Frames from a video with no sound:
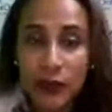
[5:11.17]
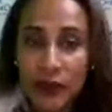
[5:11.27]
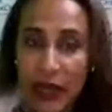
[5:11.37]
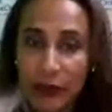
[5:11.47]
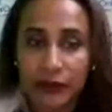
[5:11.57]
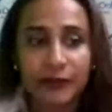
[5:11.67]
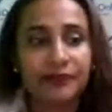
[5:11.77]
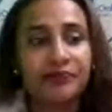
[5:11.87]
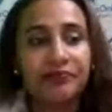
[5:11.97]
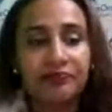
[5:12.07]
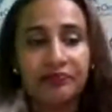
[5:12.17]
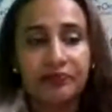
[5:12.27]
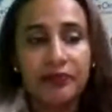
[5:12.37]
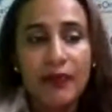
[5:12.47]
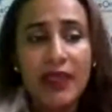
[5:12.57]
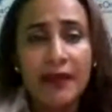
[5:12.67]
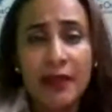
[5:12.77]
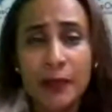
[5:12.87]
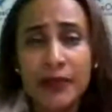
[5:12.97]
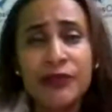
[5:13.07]
pronoun,
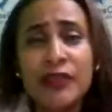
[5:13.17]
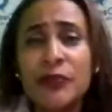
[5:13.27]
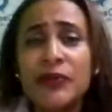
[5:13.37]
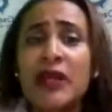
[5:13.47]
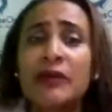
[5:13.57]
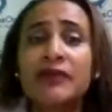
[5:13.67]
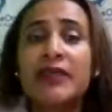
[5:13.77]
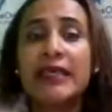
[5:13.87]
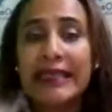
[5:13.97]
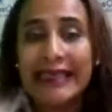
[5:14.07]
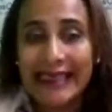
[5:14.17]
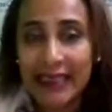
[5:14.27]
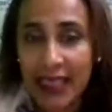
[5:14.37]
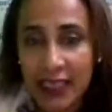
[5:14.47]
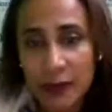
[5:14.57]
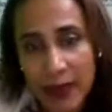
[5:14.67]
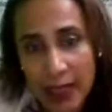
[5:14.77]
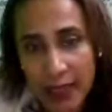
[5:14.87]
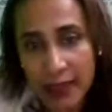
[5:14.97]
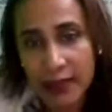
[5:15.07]
the personal pronoun, it takes
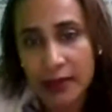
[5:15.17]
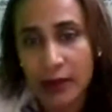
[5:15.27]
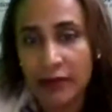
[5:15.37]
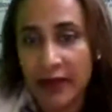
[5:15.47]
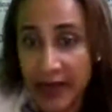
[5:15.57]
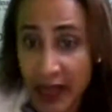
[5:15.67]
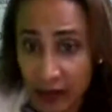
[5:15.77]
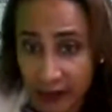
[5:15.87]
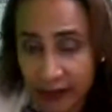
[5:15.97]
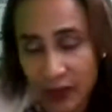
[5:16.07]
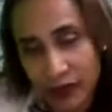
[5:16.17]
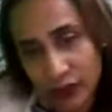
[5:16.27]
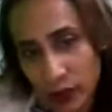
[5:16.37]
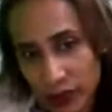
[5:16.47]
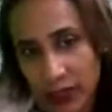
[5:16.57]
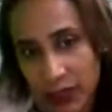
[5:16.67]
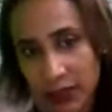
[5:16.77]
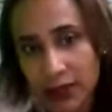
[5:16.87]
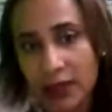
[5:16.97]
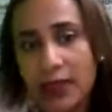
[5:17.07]
place of a noun, of subject,
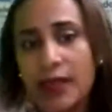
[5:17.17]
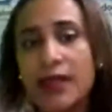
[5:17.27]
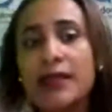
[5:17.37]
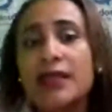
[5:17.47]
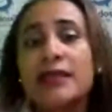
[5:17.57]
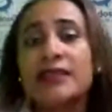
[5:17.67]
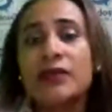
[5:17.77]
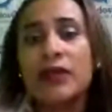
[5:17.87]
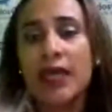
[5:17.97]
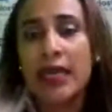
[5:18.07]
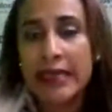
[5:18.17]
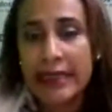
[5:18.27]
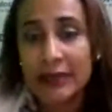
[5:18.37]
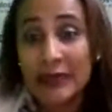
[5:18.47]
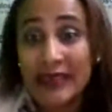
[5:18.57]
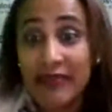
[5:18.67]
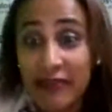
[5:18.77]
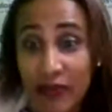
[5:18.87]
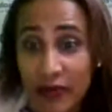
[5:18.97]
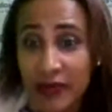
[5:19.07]
and it is located
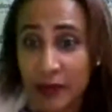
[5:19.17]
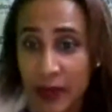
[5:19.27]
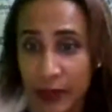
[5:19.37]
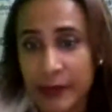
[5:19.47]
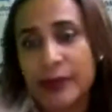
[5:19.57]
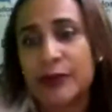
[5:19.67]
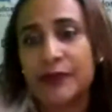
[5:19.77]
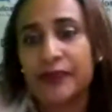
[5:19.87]
before the verbs.